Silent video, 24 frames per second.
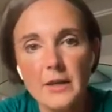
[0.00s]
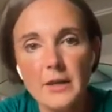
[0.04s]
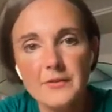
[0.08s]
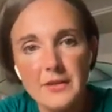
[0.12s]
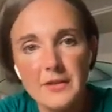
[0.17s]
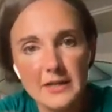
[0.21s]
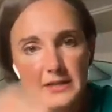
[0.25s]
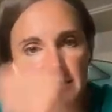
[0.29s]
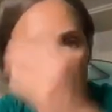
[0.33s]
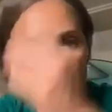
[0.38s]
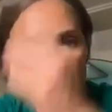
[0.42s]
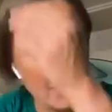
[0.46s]

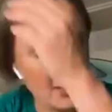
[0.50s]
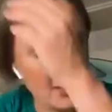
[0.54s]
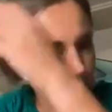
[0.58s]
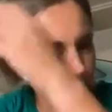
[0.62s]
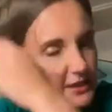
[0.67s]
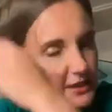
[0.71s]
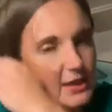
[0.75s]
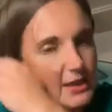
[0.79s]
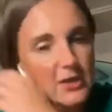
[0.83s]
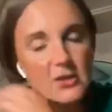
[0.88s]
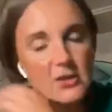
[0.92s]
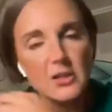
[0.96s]
they
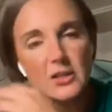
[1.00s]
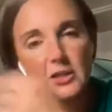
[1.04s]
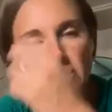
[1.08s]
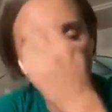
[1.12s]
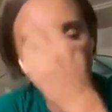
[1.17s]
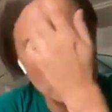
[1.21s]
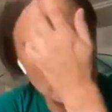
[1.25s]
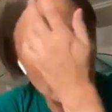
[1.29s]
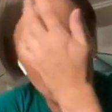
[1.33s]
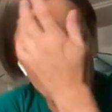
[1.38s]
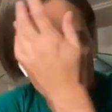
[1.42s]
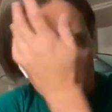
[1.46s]
don't
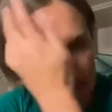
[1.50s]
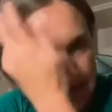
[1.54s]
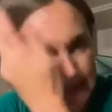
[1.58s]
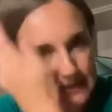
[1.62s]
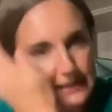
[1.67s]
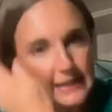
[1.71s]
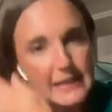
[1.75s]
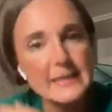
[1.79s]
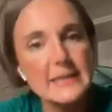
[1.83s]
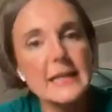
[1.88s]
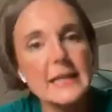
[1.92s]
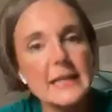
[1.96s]
usually get
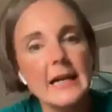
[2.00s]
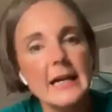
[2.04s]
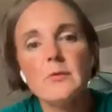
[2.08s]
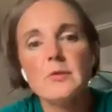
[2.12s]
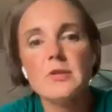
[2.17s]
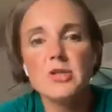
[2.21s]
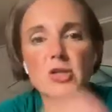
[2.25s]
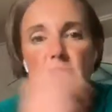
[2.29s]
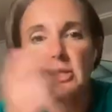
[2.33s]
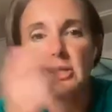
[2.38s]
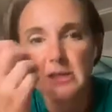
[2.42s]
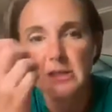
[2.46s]
sent out
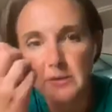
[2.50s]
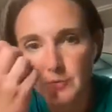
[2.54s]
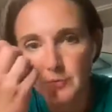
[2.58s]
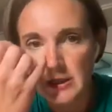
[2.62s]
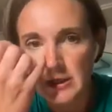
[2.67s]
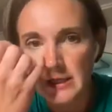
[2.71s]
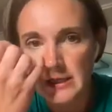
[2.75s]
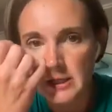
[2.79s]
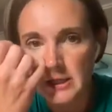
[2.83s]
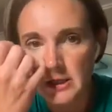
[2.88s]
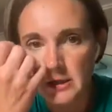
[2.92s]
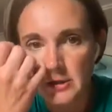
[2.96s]
with
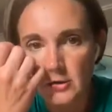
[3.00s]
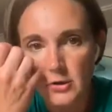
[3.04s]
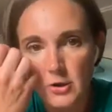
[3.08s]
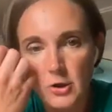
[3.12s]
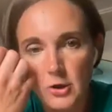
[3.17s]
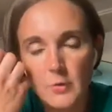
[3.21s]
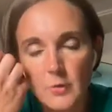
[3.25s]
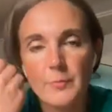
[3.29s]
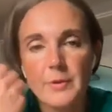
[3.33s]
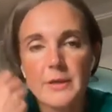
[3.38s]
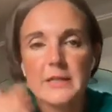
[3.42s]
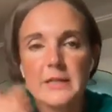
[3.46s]
transportation lock on,